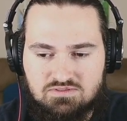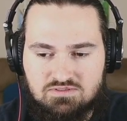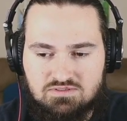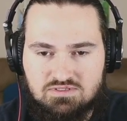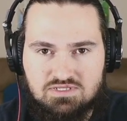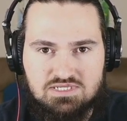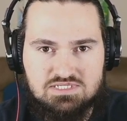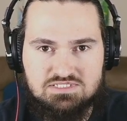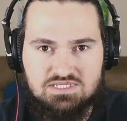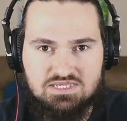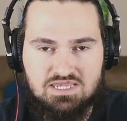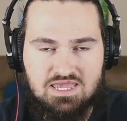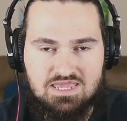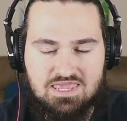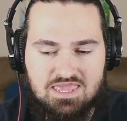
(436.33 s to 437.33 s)
is
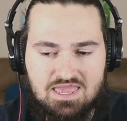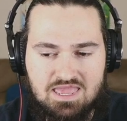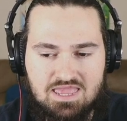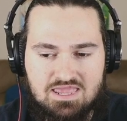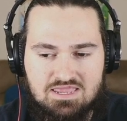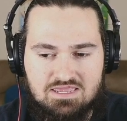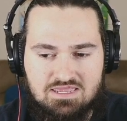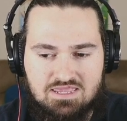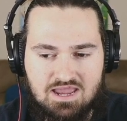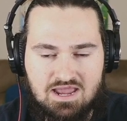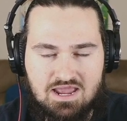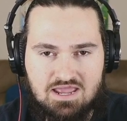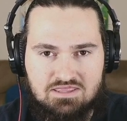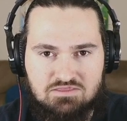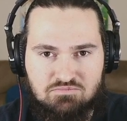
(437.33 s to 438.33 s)
like a gay
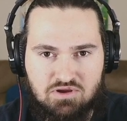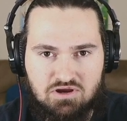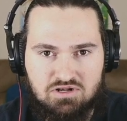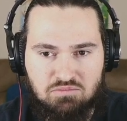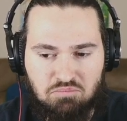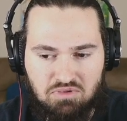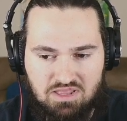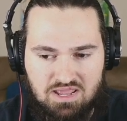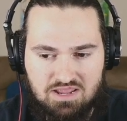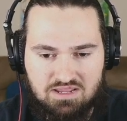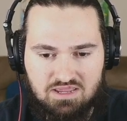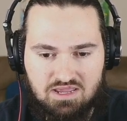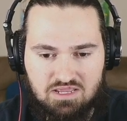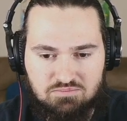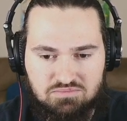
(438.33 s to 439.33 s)
guy that married a black guy,